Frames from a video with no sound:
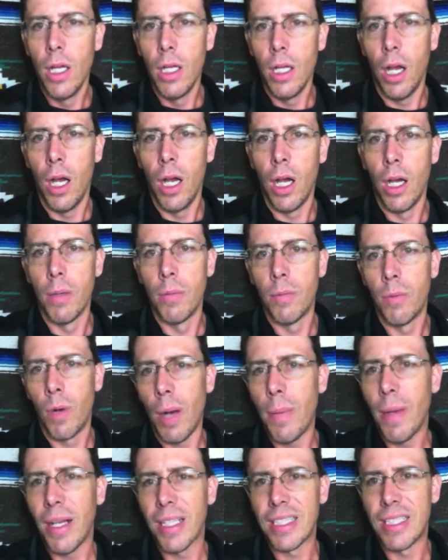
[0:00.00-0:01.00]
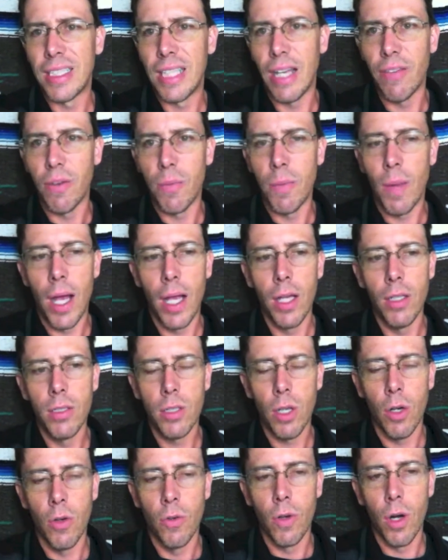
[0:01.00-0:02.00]
um, right about seven miles
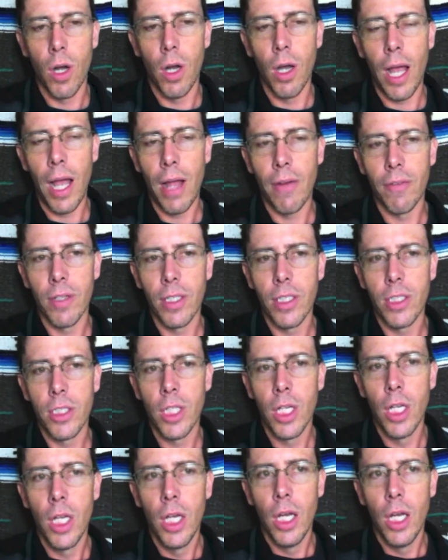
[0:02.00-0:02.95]
overall average